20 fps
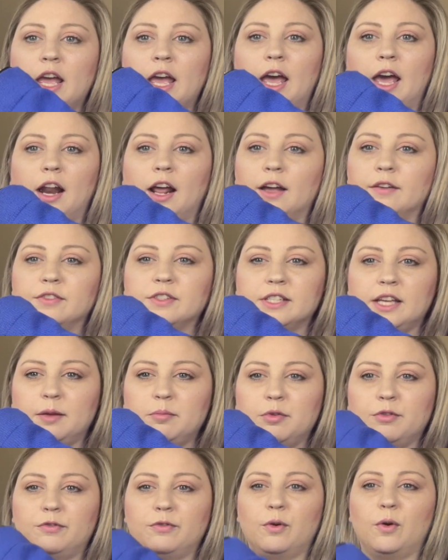And I've said
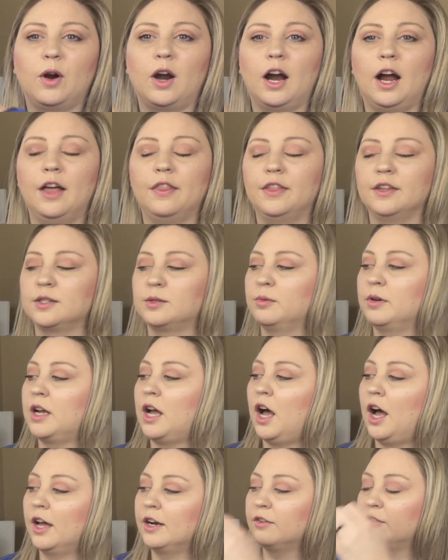before, this one
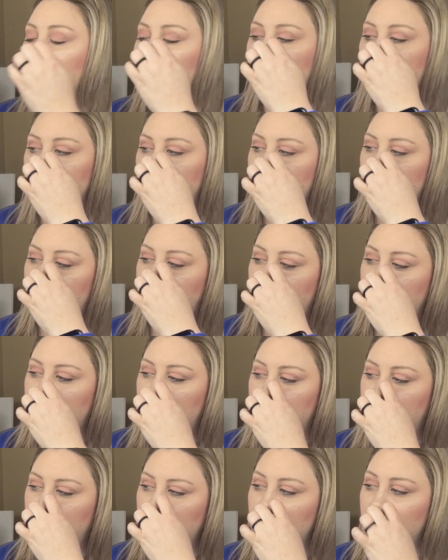kind of reminds me of like
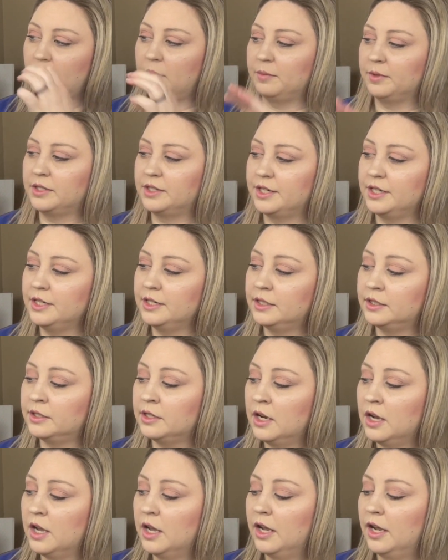the Pochette Matisse
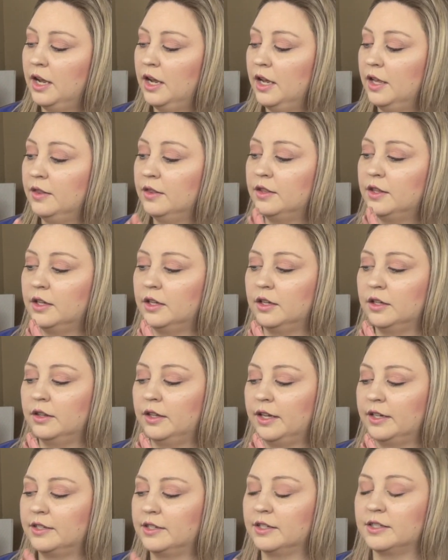in the
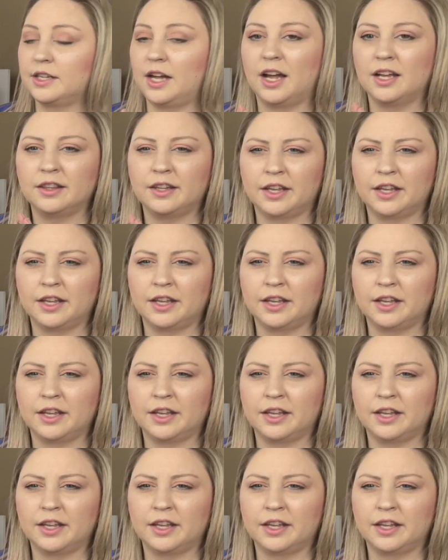like design.